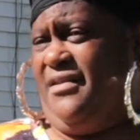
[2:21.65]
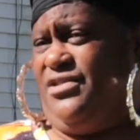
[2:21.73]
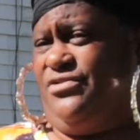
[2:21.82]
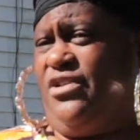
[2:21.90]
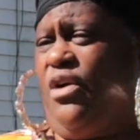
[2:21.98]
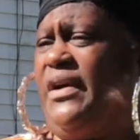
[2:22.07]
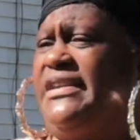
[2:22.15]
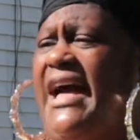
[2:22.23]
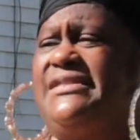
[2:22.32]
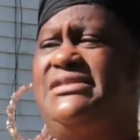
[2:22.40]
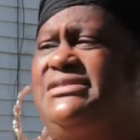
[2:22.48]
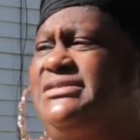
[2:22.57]
you know, and
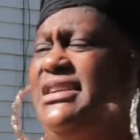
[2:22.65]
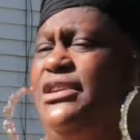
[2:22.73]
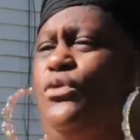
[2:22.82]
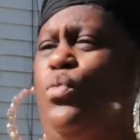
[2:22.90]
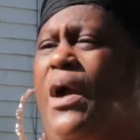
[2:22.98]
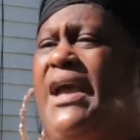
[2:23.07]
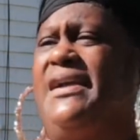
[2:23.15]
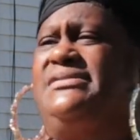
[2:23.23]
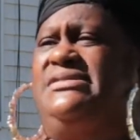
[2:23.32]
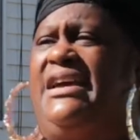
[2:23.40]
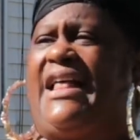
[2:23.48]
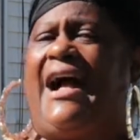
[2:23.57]
I just think of
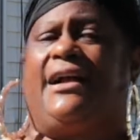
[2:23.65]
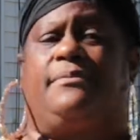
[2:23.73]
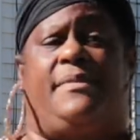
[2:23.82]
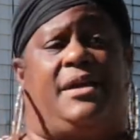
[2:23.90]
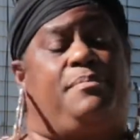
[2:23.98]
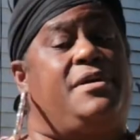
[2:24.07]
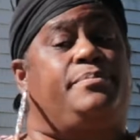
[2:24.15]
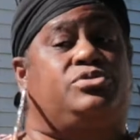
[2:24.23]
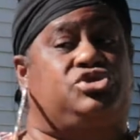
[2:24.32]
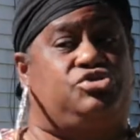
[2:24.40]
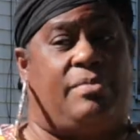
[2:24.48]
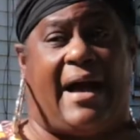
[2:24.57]
ways that I can make
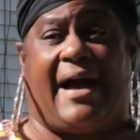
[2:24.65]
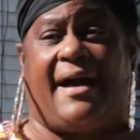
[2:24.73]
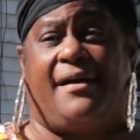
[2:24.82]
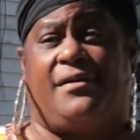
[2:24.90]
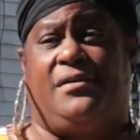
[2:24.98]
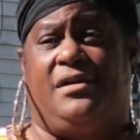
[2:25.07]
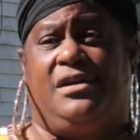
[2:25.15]
people smile.